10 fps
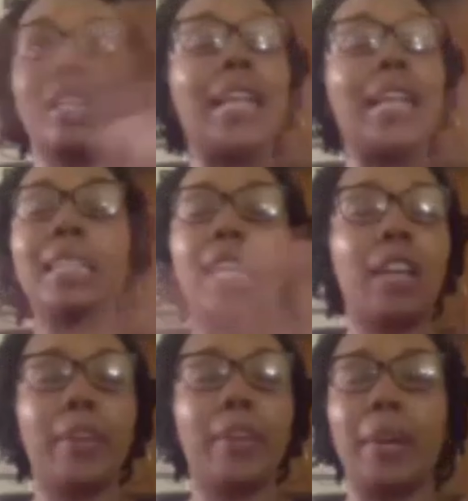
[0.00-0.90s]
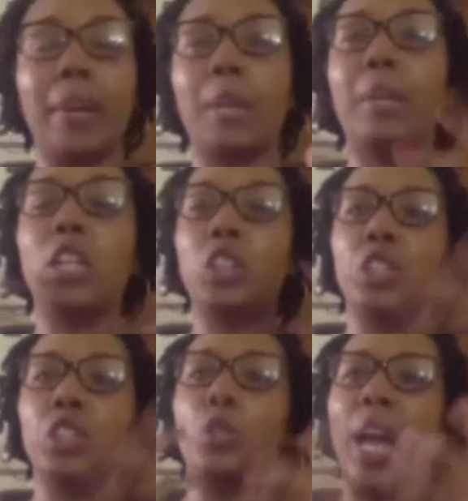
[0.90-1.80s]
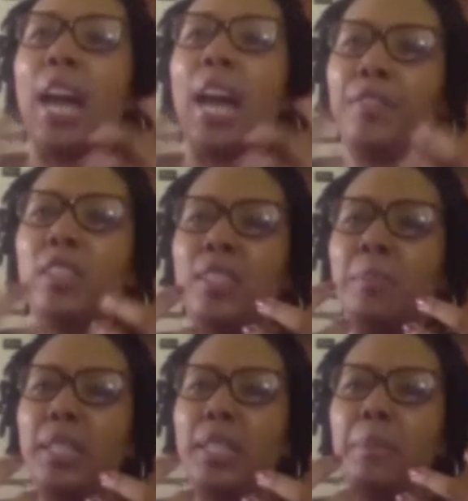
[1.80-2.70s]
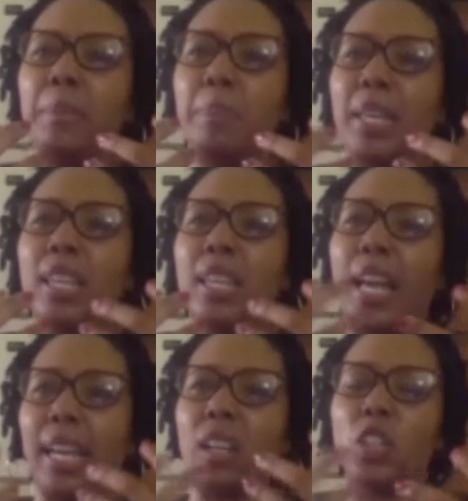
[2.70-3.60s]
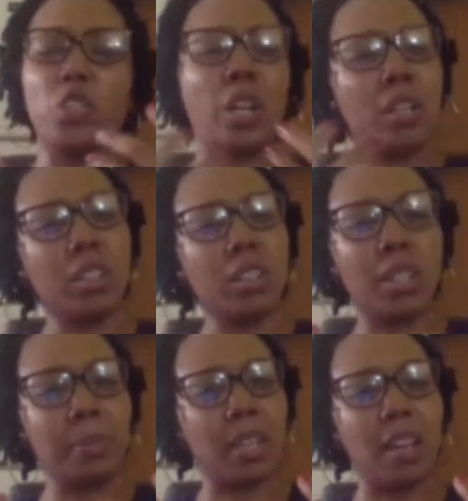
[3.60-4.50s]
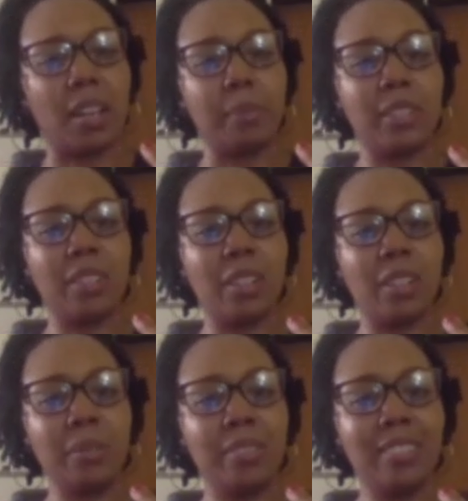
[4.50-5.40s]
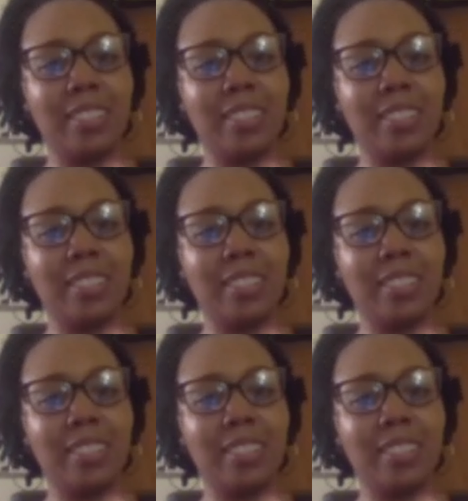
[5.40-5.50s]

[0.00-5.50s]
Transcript: I'm not saying everybody, but it's just you have to sometimes be like a jerk sometimes, you know?